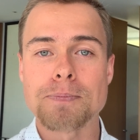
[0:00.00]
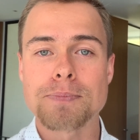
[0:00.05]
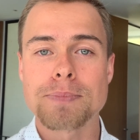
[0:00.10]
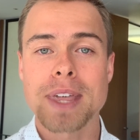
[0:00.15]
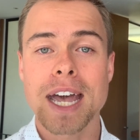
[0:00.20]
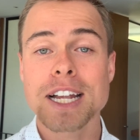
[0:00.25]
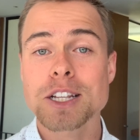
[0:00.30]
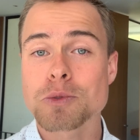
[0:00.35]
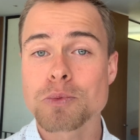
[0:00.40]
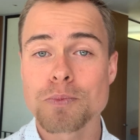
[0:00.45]

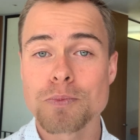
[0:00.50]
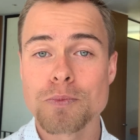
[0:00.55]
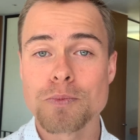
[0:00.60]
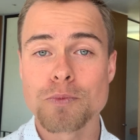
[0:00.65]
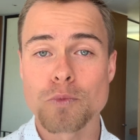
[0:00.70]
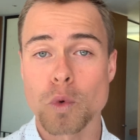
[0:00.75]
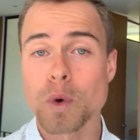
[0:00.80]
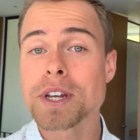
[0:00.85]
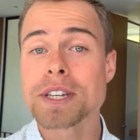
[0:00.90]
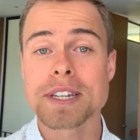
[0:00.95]
that's
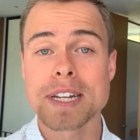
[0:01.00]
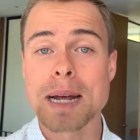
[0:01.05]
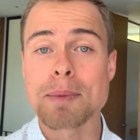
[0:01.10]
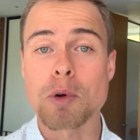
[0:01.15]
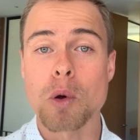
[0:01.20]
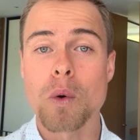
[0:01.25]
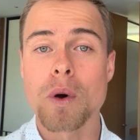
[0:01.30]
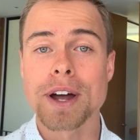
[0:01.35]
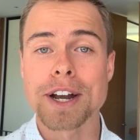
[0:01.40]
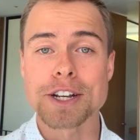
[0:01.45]
reason
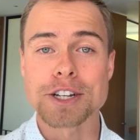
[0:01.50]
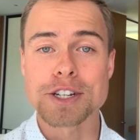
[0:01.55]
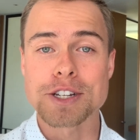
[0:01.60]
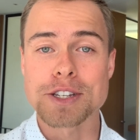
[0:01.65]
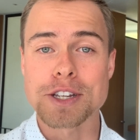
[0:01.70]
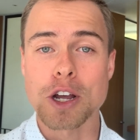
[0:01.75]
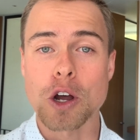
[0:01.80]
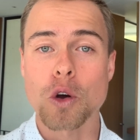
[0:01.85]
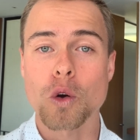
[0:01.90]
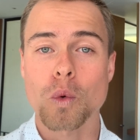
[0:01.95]
number one, is
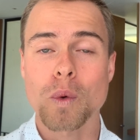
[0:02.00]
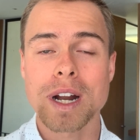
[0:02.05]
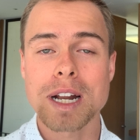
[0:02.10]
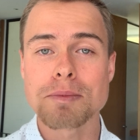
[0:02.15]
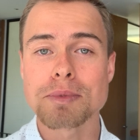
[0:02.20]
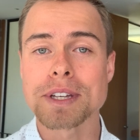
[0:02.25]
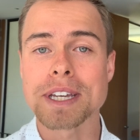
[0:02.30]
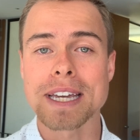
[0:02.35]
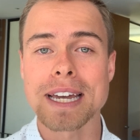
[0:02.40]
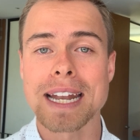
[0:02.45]
she's
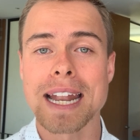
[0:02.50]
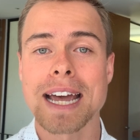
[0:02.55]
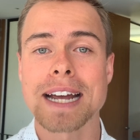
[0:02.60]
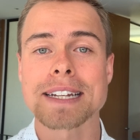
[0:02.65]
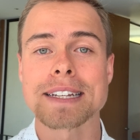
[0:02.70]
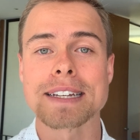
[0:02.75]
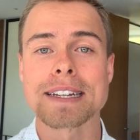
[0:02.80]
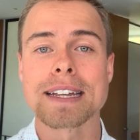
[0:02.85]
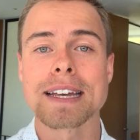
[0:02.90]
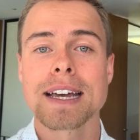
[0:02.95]
incredibly
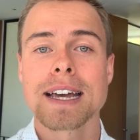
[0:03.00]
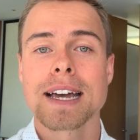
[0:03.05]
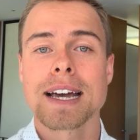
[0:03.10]
connected.